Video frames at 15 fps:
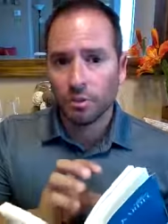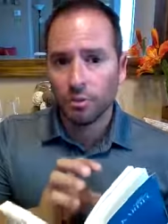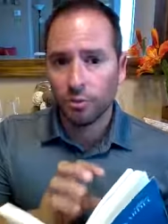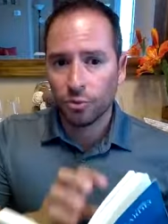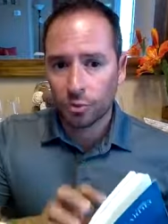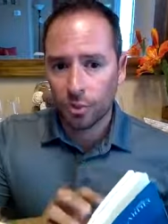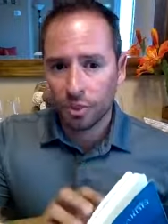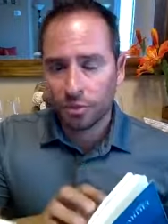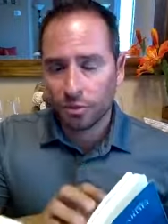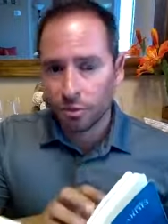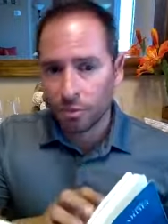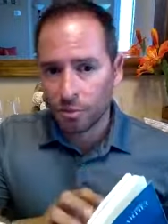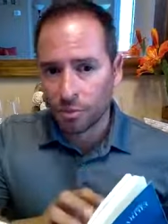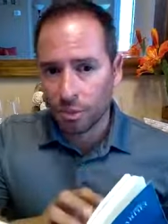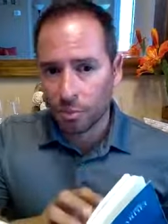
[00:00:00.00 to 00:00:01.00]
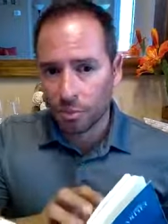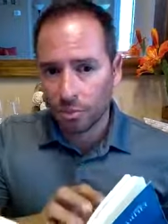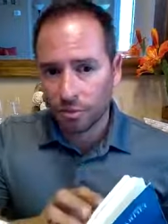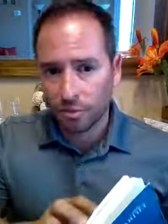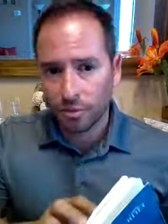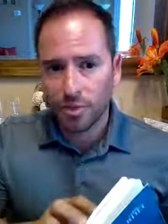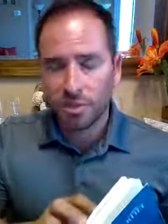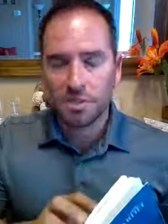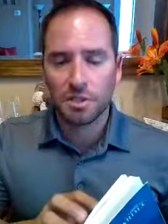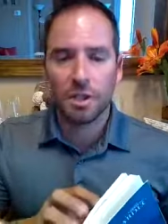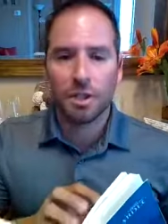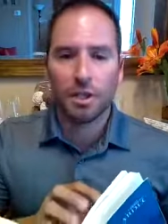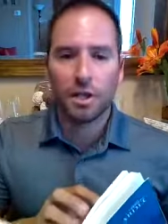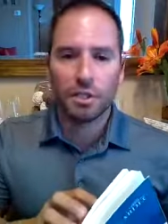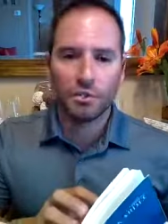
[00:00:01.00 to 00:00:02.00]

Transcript: during those opportunities that God